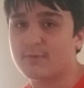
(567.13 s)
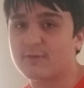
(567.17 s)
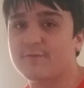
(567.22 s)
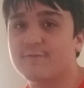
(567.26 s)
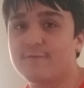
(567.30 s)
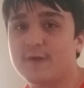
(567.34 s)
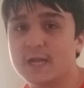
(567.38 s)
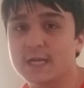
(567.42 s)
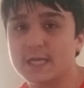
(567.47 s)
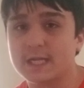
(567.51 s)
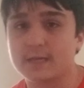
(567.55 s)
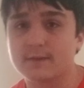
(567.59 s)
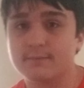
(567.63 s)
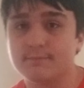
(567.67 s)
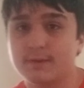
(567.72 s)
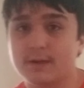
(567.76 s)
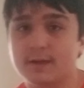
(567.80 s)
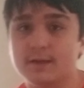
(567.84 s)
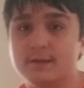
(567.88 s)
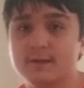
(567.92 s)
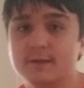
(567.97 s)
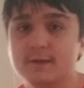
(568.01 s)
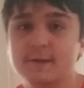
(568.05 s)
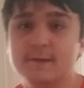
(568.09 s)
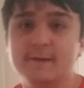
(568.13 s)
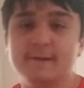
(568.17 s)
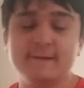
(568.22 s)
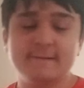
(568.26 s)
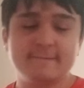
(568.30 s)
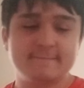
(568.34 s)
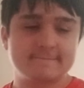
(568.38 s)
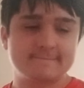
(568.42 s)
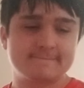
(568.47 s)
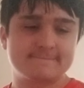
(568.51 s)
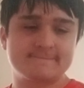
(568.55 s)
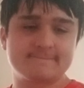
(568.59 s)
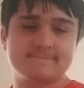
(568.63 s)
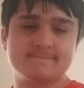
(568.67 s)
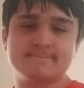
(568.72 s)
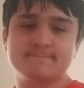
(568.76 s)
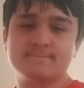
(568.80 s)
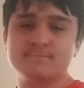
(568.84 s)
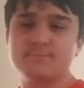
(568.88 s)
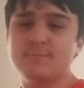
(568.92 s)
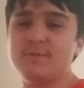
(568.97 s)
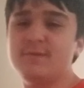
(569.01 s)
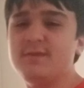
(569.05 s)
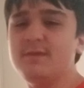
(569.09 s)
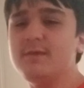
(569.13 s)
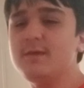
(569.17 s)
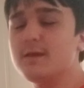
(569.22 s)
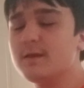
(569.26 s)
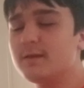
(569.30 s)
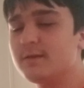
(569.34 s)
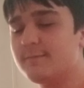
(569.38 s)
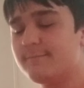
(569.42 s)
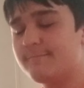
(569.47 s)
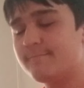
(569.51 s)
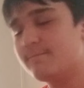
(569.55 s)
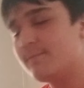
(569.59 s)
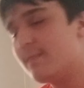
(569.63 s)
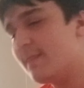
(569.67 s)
is fighting, but we see